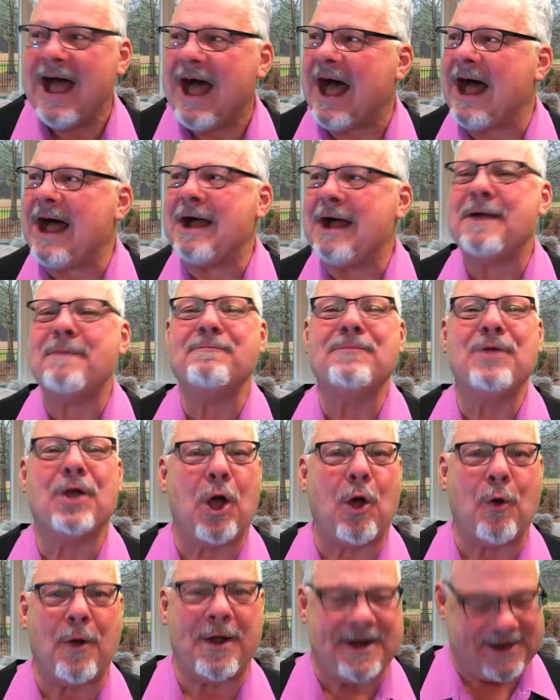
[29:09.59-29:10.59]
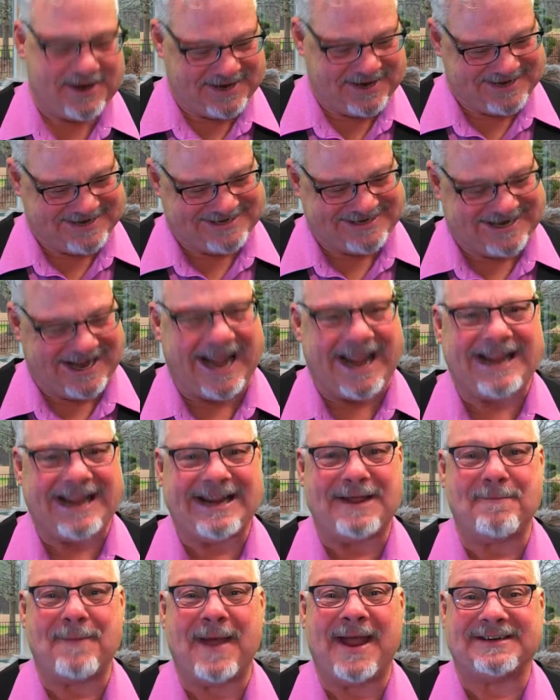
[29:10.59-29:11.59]
I'm going on a
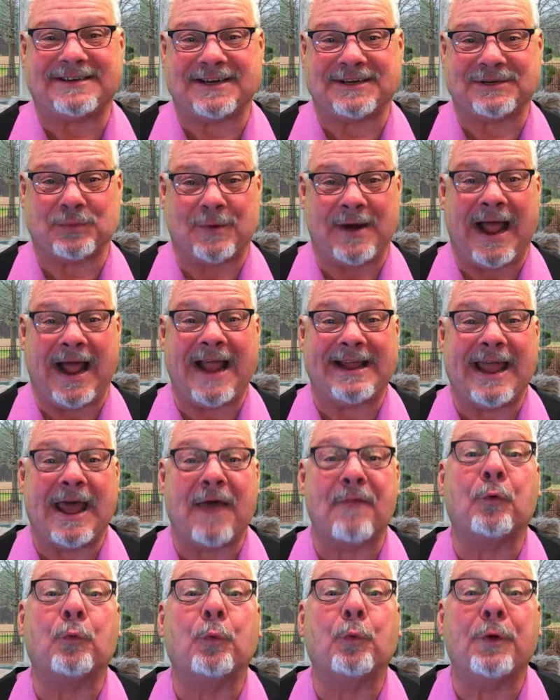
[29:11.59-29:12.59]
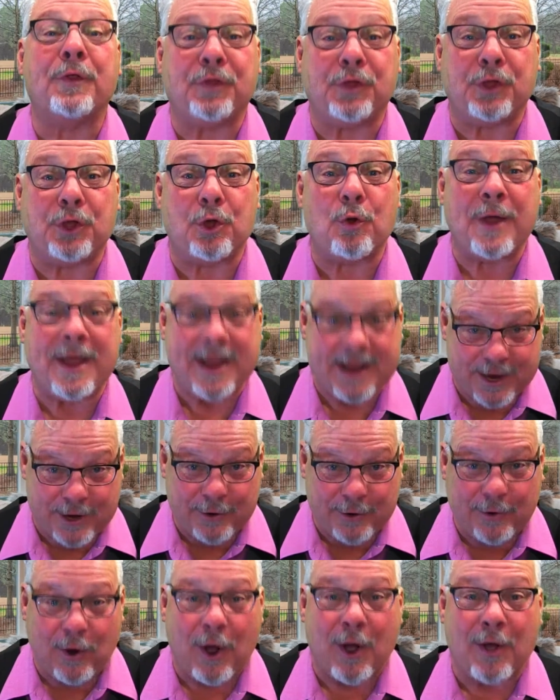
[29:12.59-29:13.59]
daily basis. When I gather with you
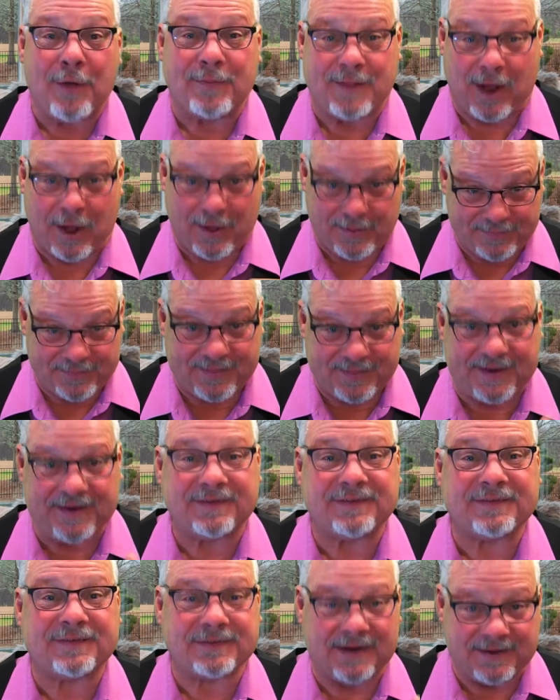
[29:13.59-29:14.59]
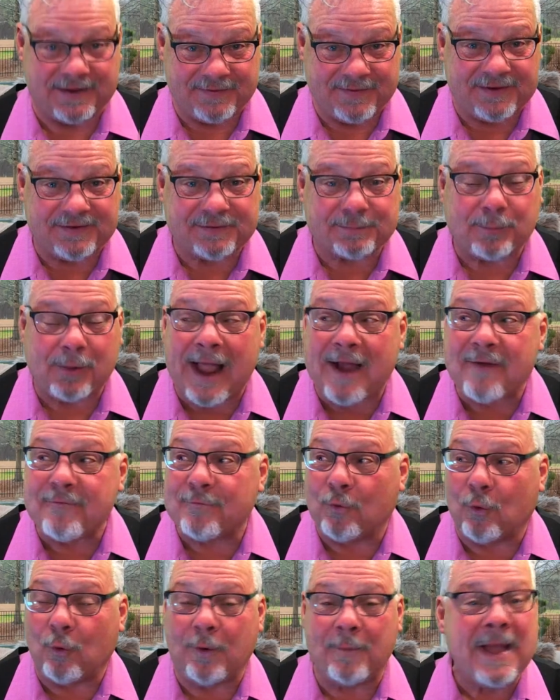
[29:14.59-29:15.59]
here on this
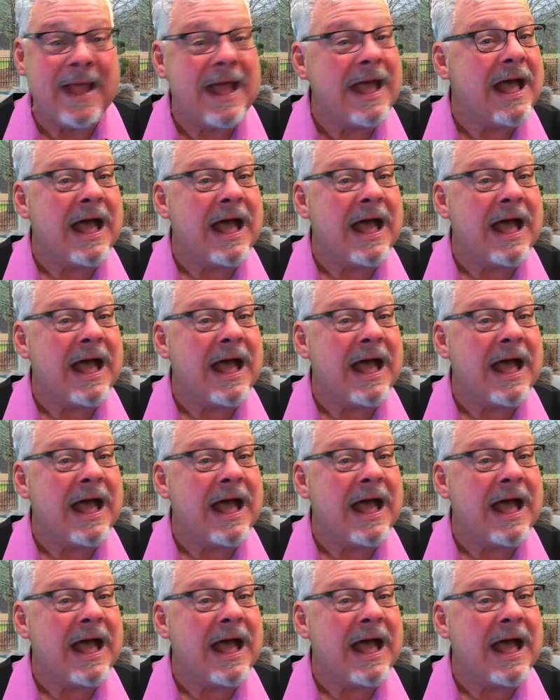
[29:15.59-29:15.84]
platform,